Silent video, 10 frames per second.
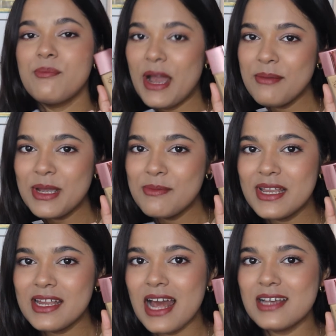by
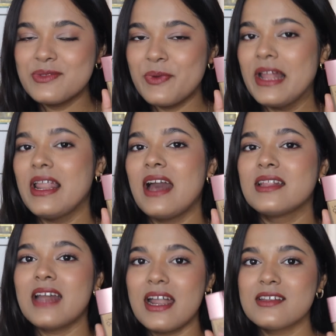Maybelline as well,
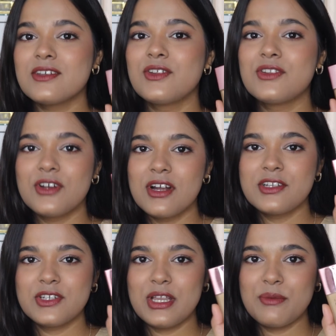and that is a
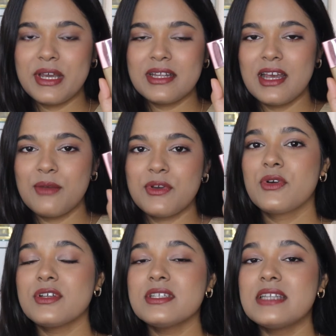really big thing
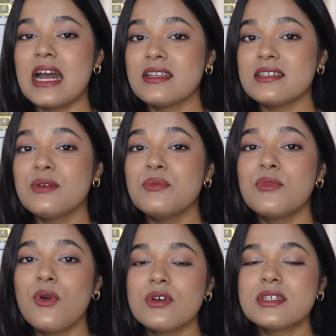because that is the
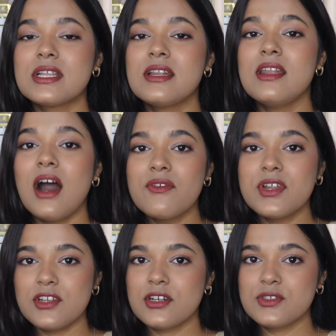most
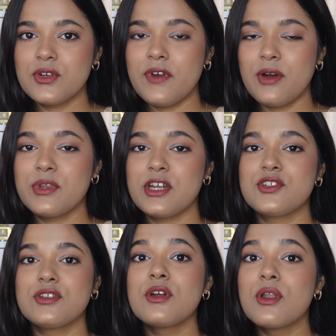loved drugstore
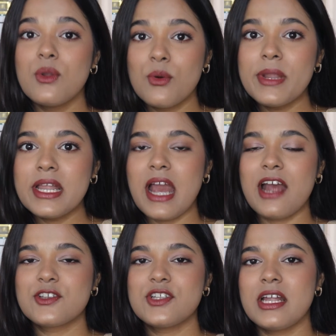foundation globally
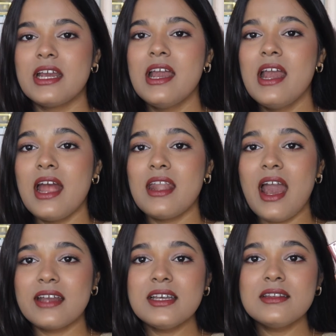actually, and
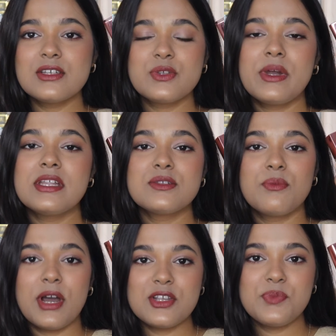I think this one is
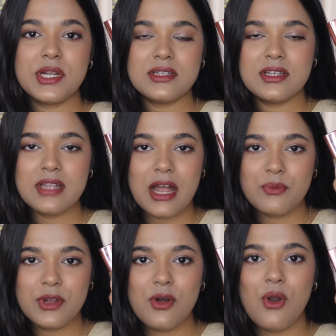much better than
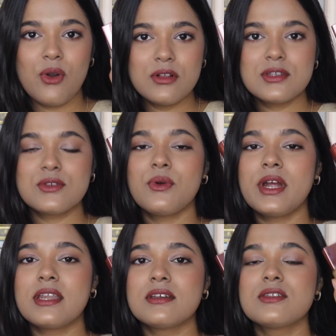that one also.
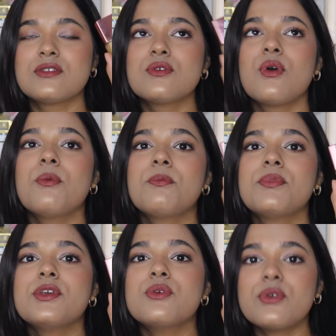It is so
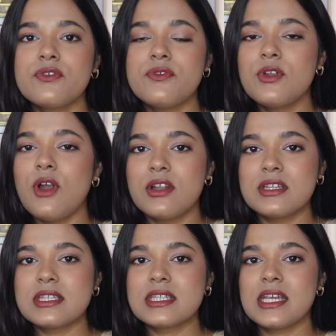beautiful on
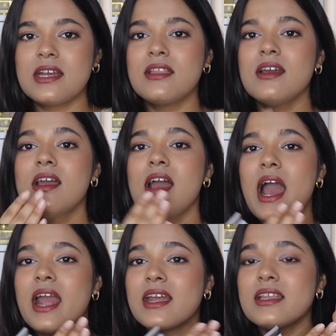the skin.
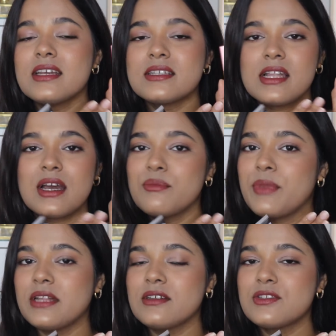I can easily
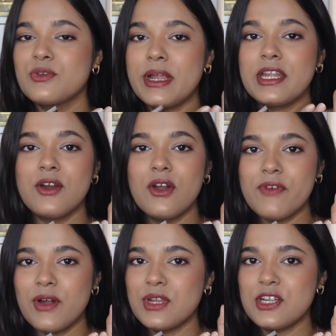compare this to my Dior
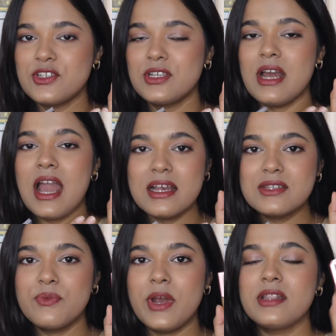foundation
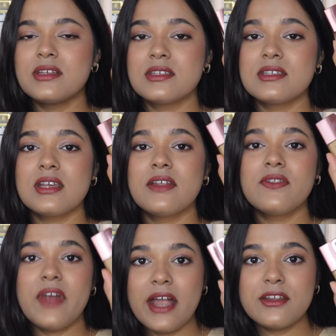as well. This is
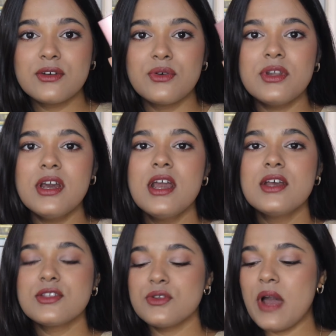that good.
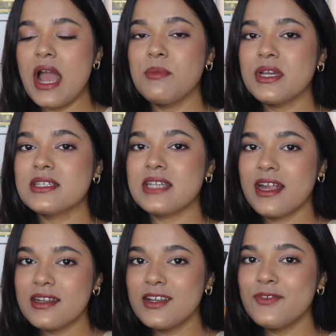So I'm
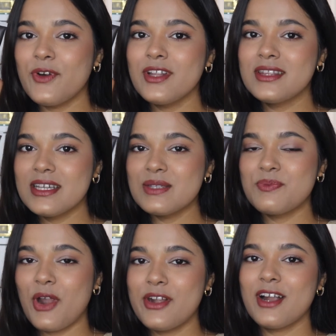excited for this
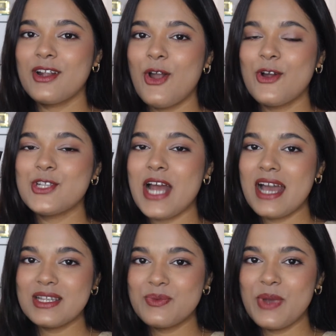product launch
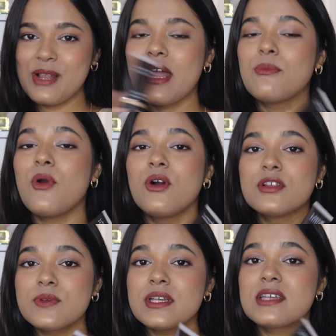as well. I'm
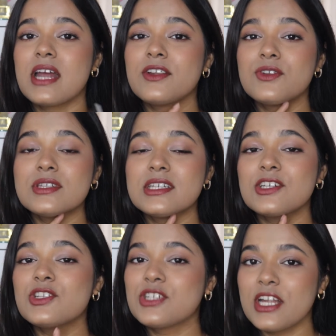also excited to see
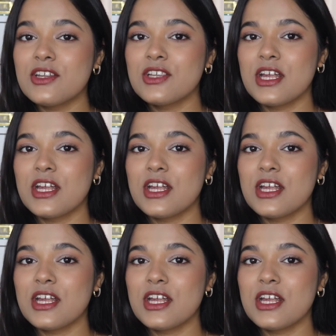the shade